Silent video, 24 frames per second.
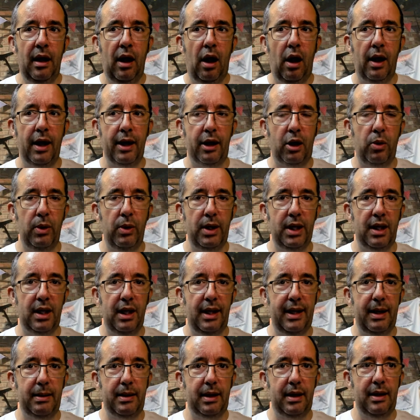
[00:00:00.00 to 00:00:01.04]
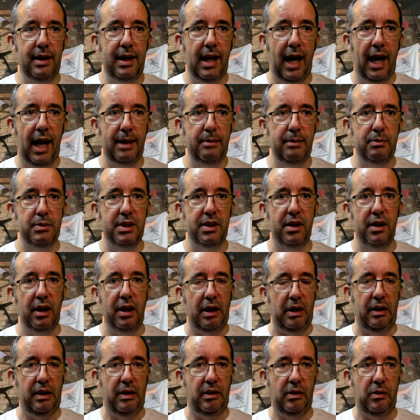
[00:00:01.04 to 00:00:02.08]
I quickly came
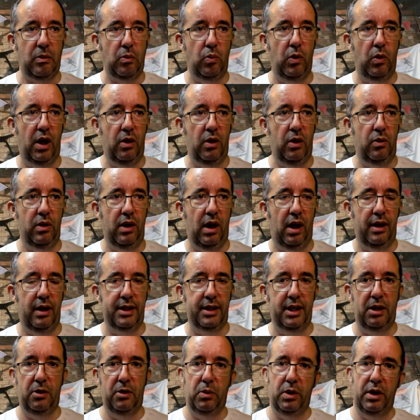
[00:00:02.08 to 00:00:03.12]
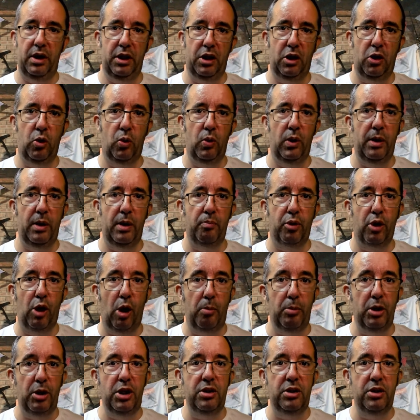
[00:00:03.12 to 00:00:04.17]
to, well, I don't know whether you call it
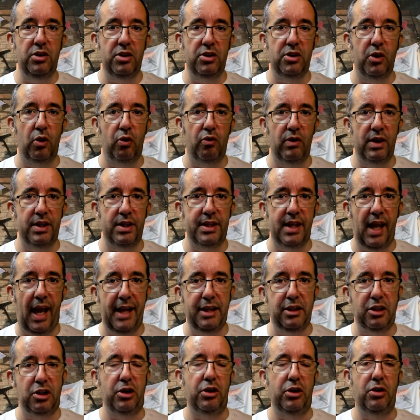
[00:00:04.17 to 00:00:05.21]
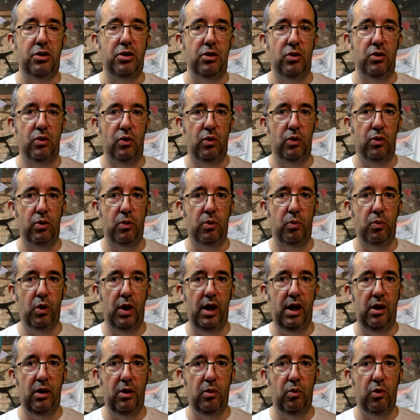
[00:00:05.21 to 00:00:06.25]
prominence or attention or
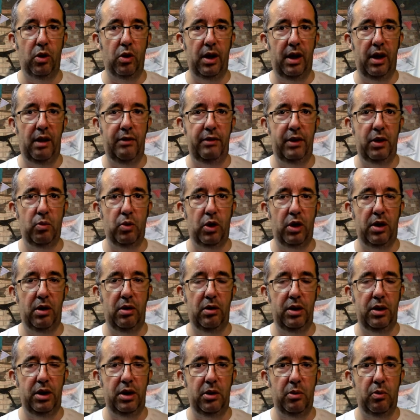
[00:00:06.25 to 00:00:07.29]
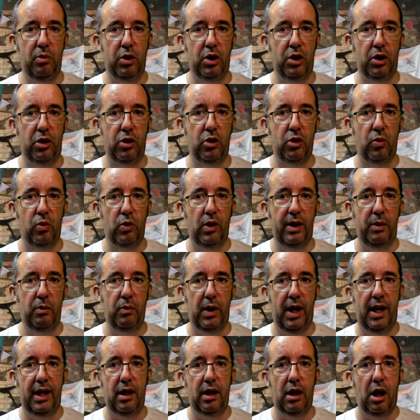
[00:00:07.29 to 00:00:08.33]
whatever you want to call it,
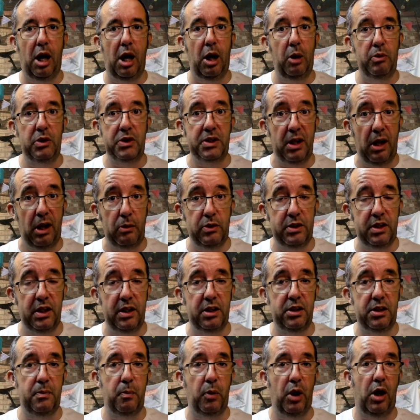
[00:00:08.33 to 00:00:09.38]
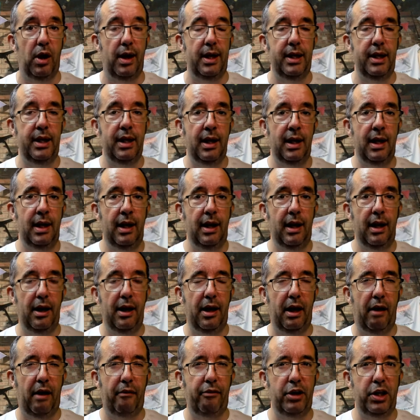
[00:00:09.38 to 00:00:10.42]
when I was noticed by
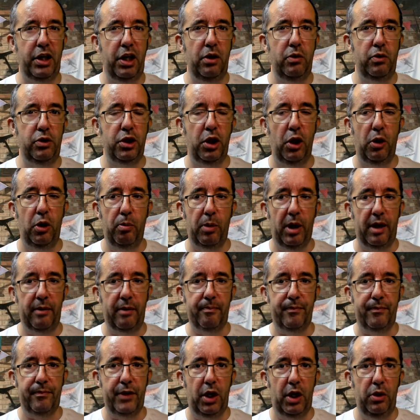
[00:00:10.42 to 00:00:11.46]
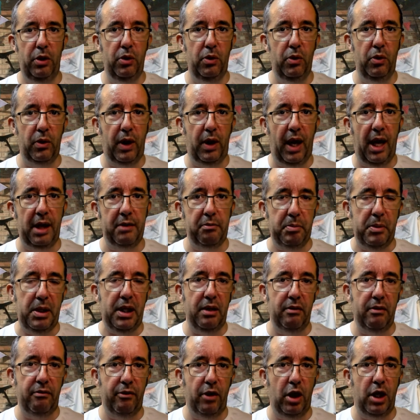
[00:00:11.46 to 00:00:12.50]
another YouTuber who gave me
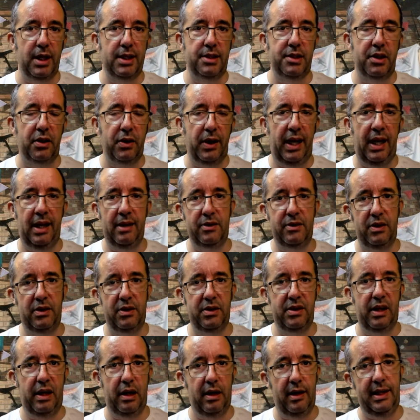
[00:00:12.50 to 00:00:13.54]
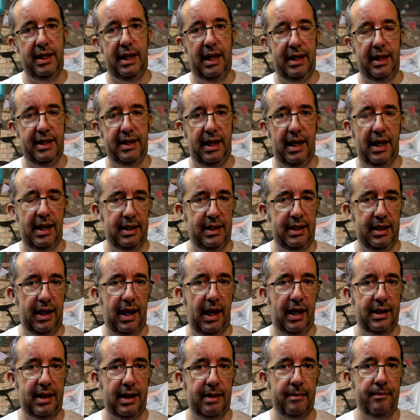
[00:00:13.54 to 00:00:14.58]
advice on how to start yada, yada,
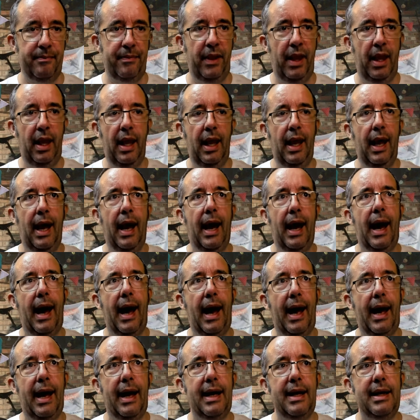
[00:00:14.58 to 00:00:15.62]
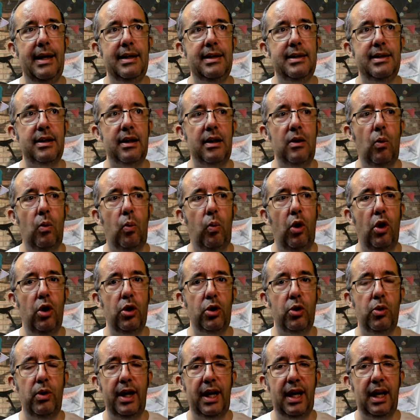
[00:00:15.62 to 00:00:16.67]
yada. And what
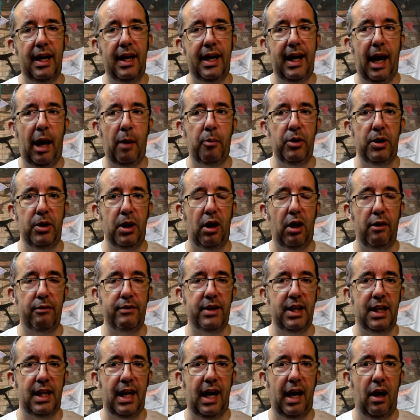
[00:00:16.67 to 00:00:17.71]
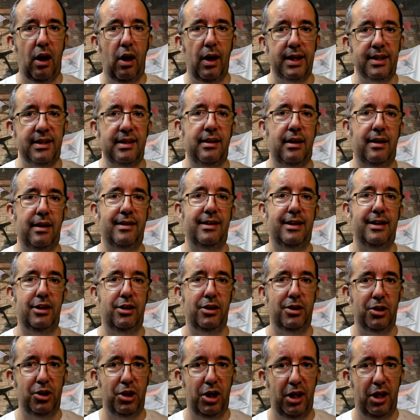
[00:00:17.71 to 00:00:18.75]
quickly happened after that, I started
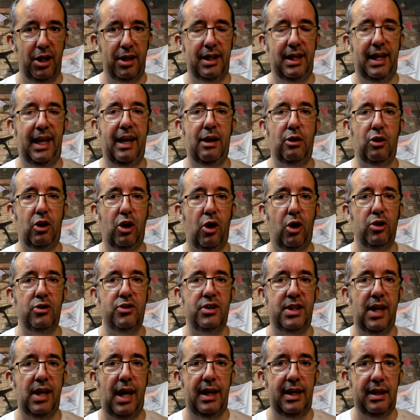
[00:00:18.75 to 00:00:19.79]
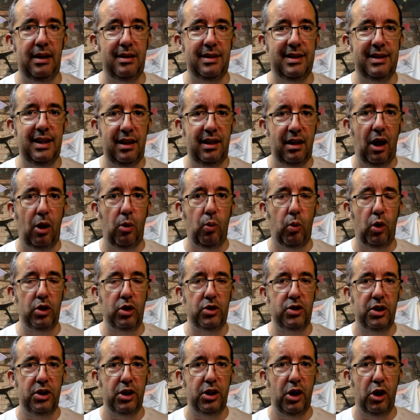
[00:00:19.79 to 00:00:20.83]
just churning out content. Didn't know what
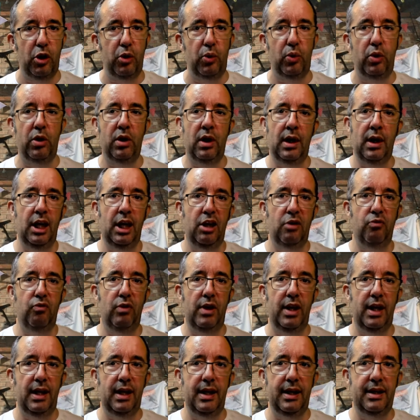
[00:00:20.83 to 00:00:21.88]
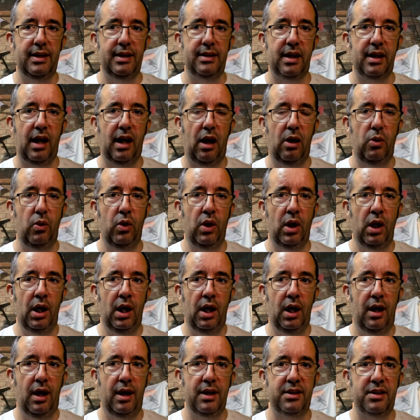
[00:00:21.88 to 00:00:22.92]
to do, really. So
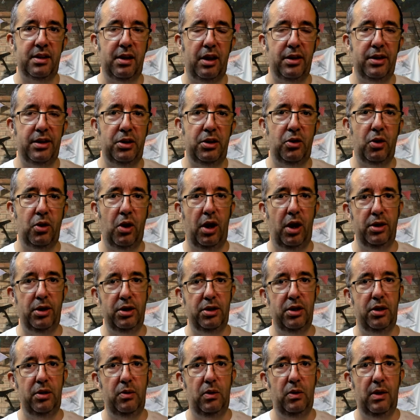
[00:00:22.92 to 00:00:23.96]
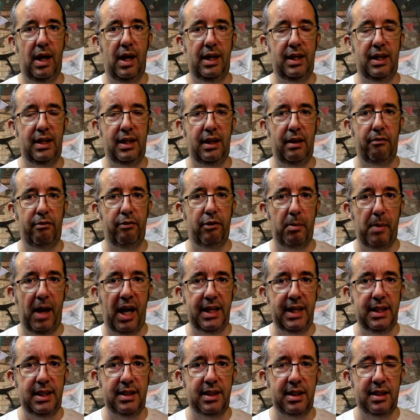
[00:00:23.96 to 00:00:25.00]
I started trying to do anything from
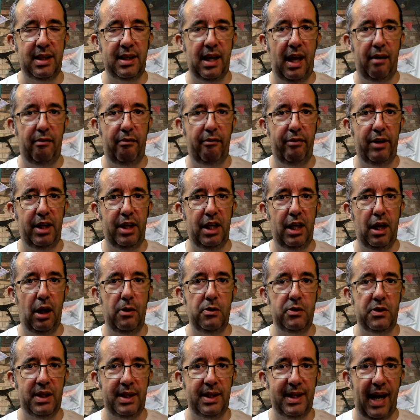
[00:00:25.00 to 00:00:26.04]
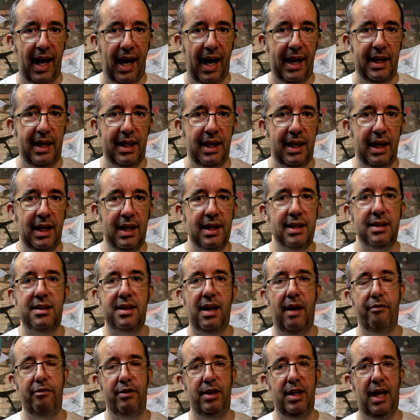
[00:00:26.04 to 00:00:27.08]
8 to 10 videos a day,
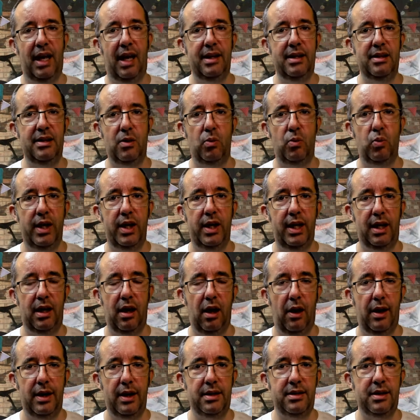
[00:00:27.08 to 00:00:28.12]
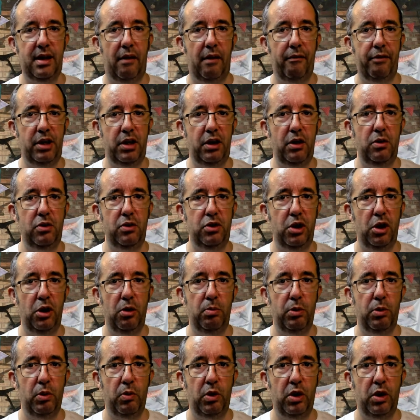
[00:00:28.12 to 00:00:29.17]
7 days a week, like this other
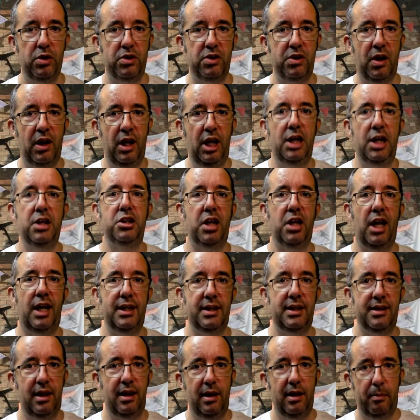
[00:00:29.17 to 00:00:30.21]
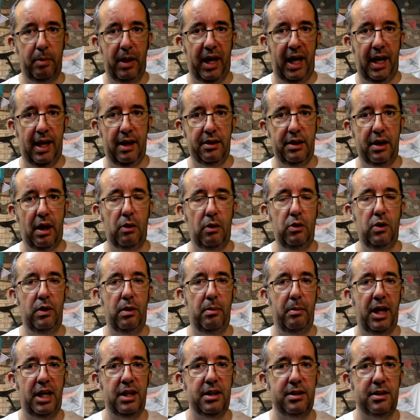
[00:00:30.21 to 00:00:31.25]
YouTuber was, chasing the pound note, the
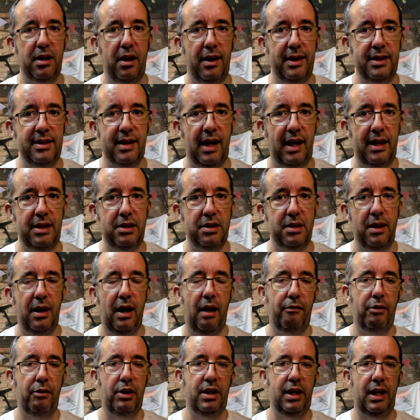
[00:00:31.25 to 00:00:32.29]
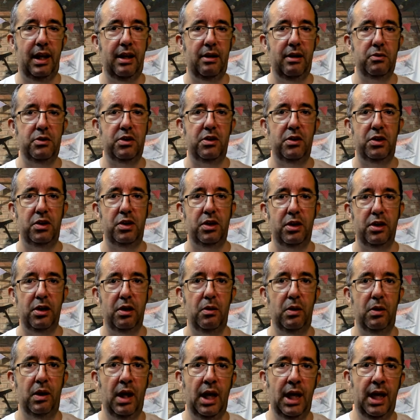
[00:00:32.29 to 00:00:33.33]
monetization, and everything else as you
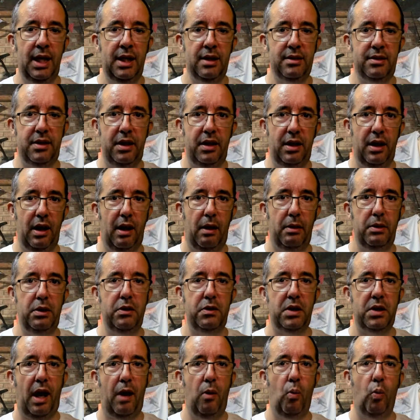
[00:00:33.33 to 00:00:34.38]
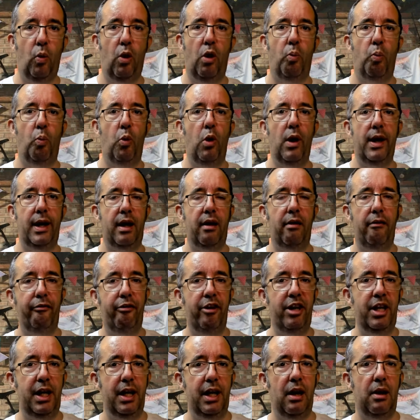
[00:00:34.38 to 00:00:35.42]
do. So, you know, you take 1 week of
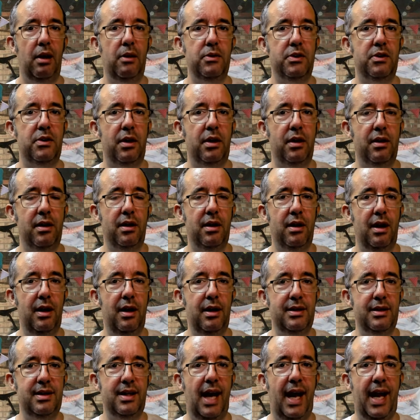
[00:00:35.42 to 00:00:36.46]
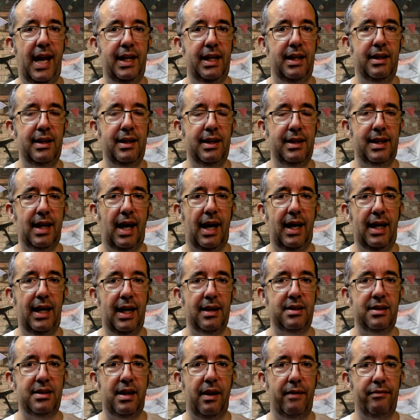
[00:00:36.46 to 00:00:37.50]
videos at 10 a day,
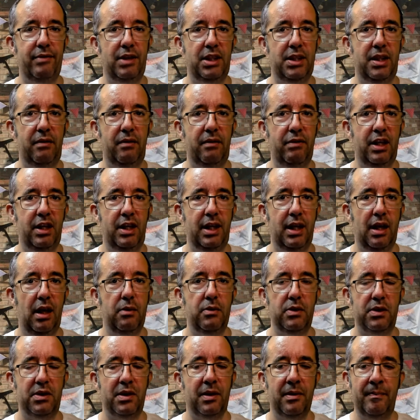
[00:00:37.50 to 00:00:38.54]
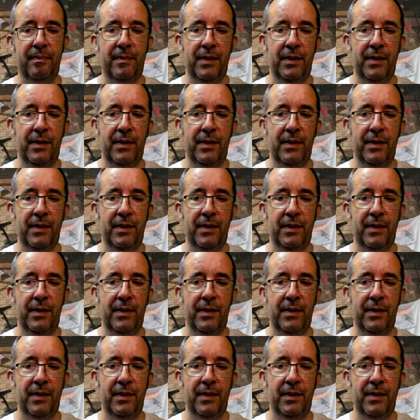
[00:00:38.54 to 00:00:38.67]
that's 70 videos.